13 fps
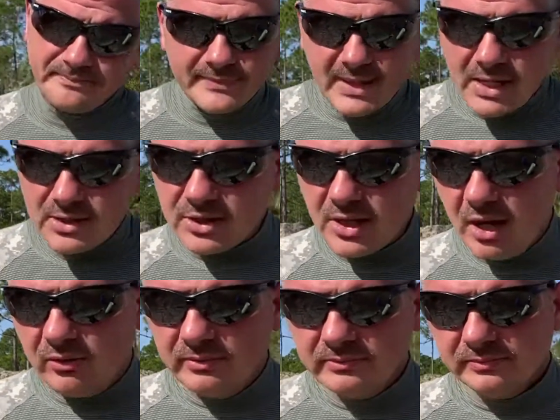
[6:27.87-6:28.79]
So,
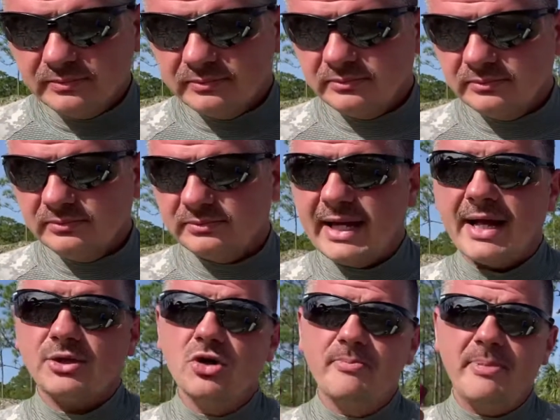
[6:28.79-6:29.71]
not
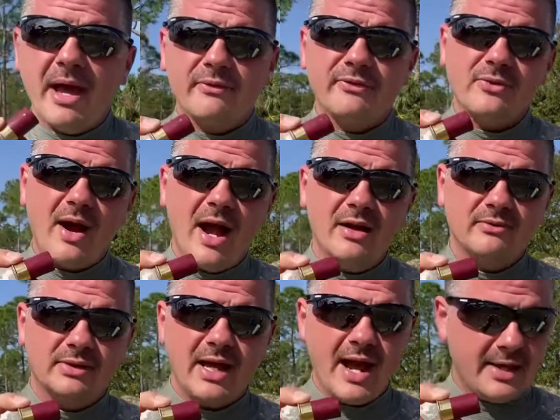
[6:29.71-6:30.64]
too bad of a round,
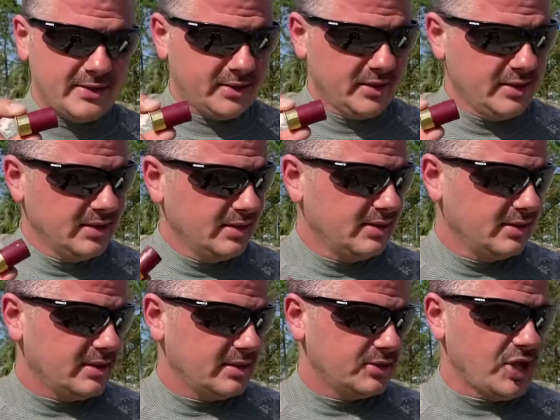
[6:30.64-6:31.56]
guys.
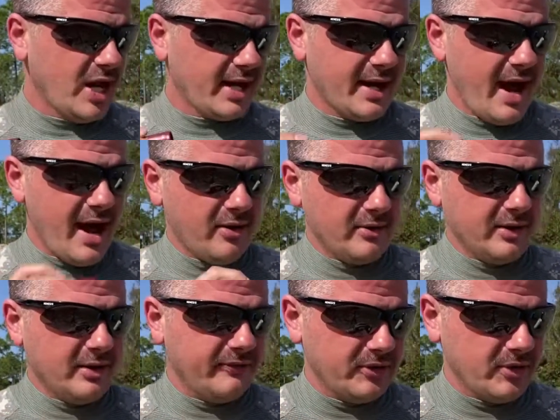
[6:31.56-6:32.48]
Check it out.
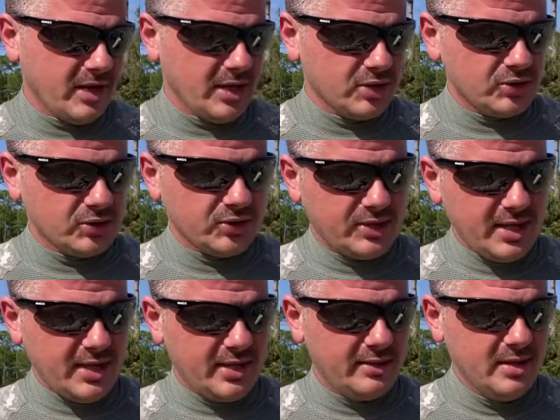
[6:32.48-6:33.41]
If you're
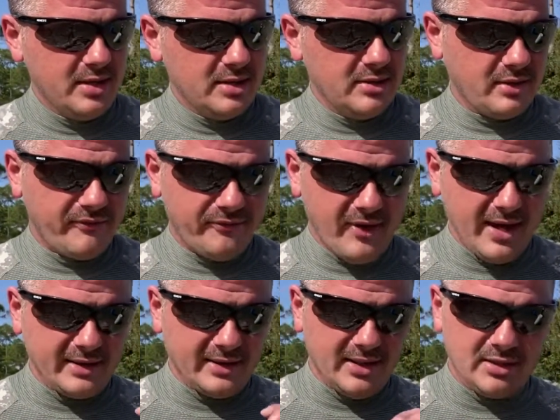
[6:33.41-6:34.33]
interested, you can
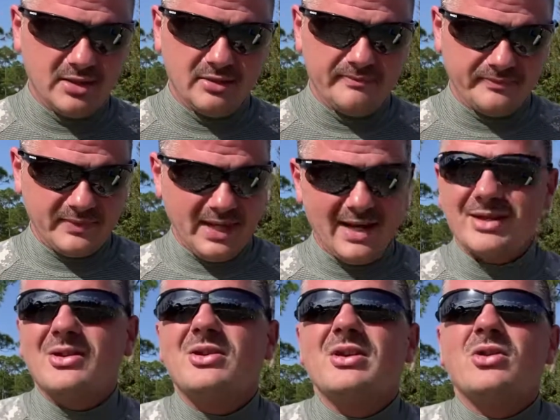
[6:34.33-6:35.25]
find these.
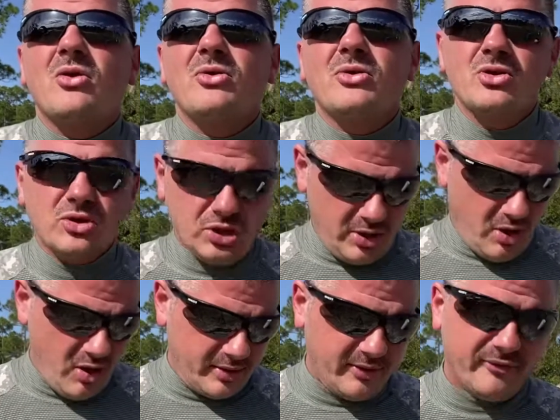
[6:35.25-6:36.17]
You know, they're usually
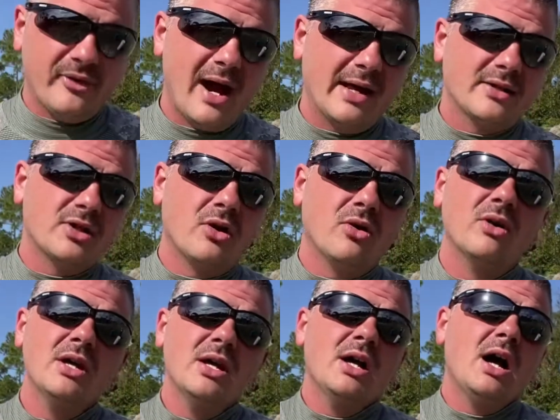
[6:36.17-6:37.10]
hard to find. So,
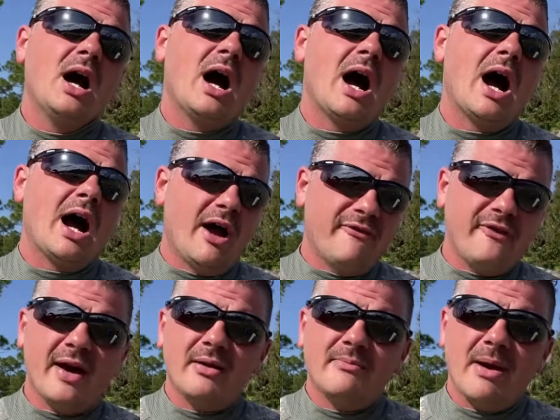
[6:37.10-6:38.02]
I
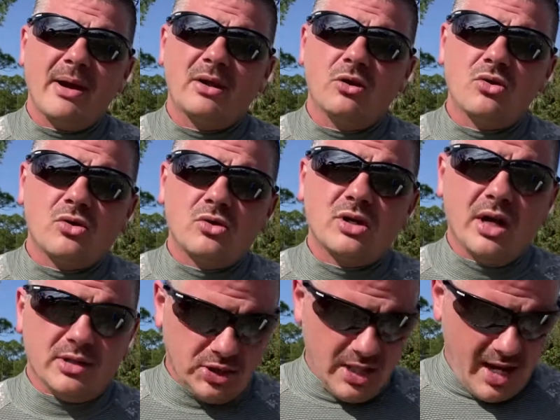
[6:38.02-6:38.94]
found them at my local gun
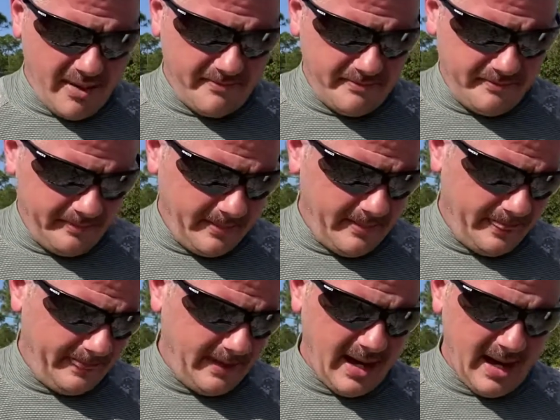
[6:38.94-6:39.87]
shop,
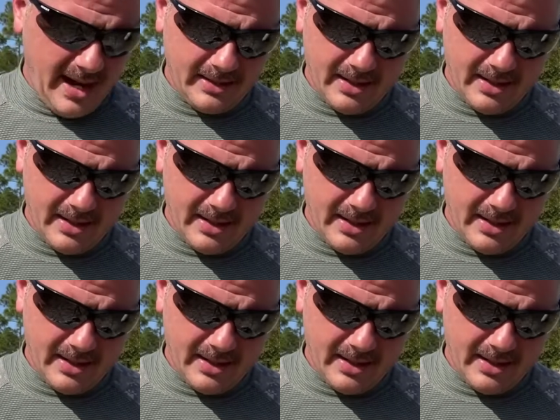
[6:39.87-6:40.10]
and